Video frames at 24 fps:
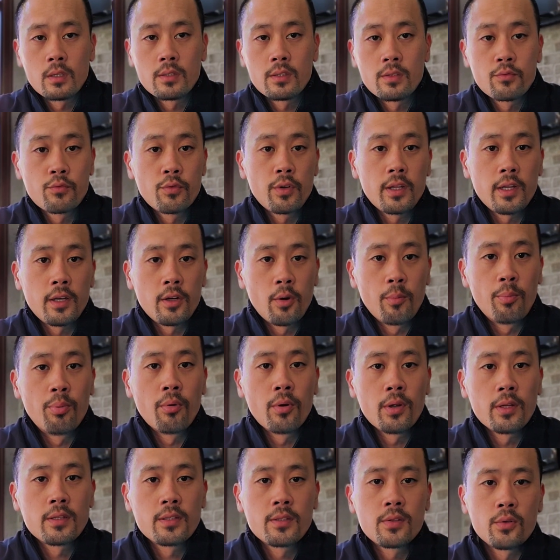there's really no
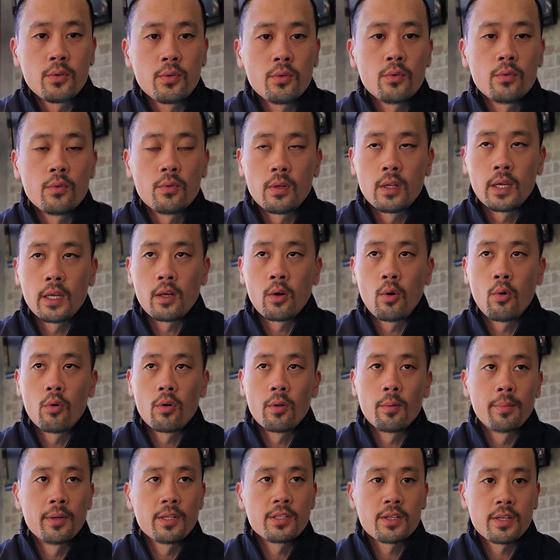point to like hold a
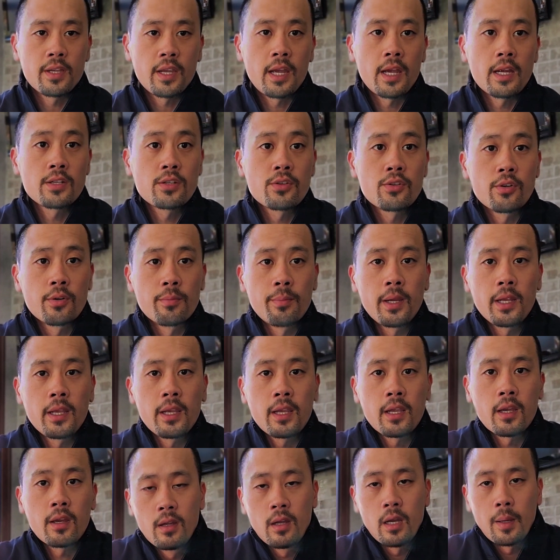bunch of cash in your bank
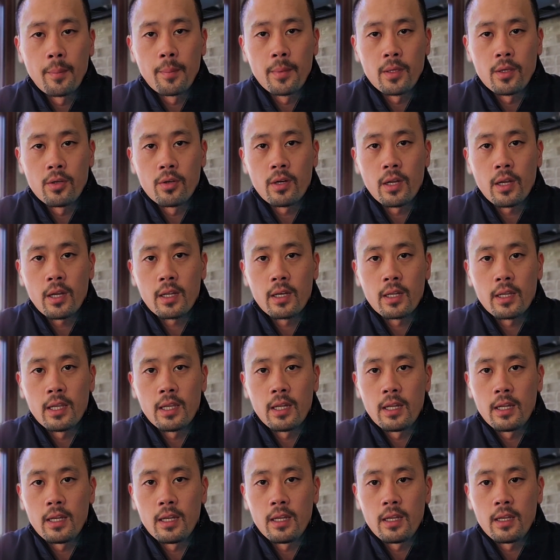account. I mean, you're not gonna get
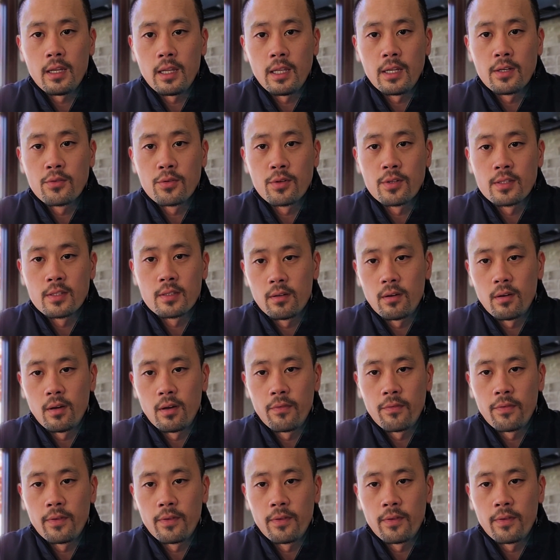any interest off of